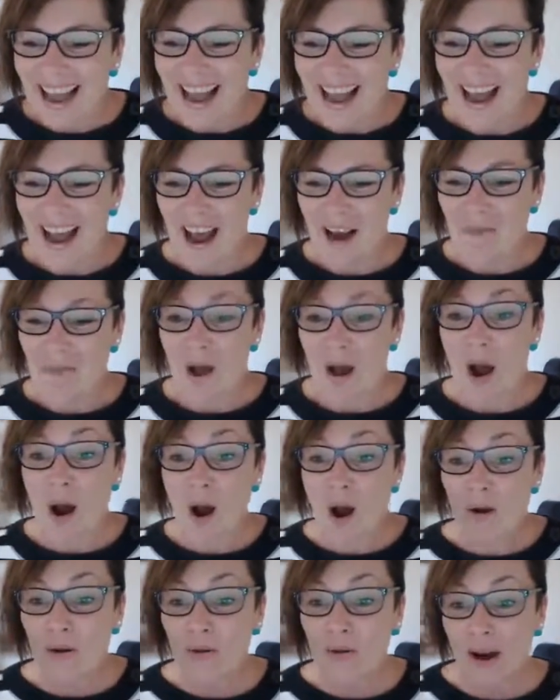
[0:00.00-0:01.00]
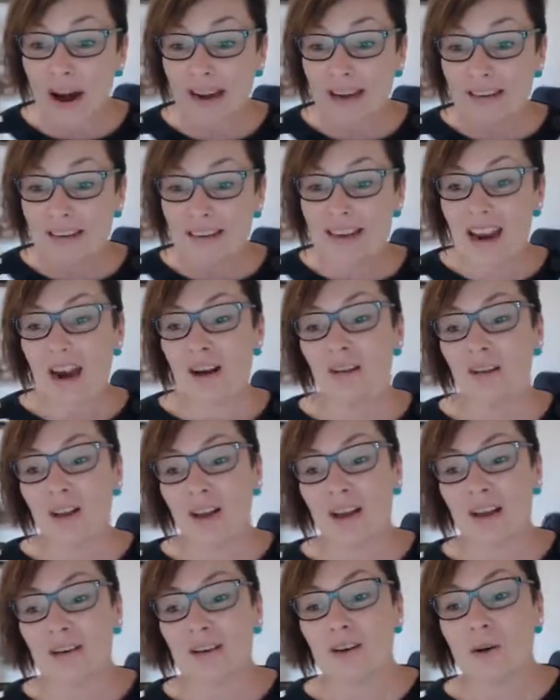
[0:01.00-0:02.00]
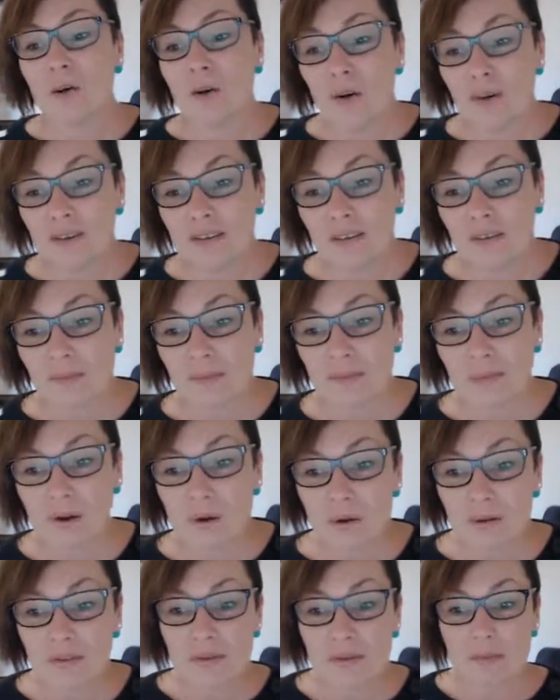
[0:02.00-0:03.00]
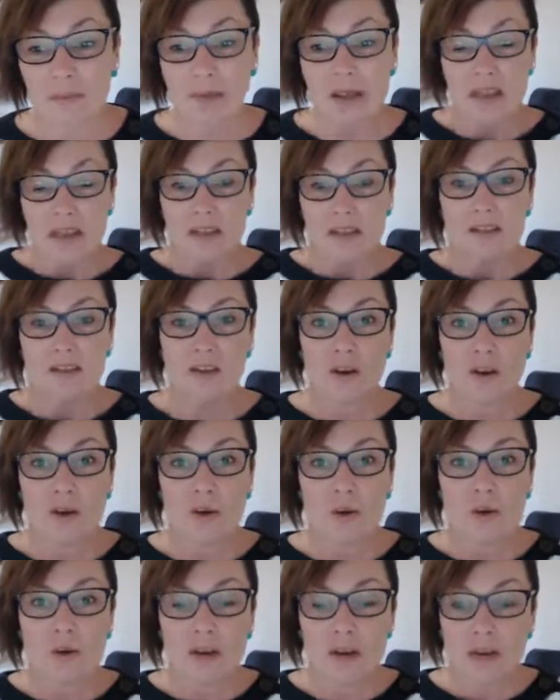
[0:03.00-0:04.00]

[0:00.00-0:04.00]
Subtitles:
know. Oh, great, Caroline. Awesome, awesome. So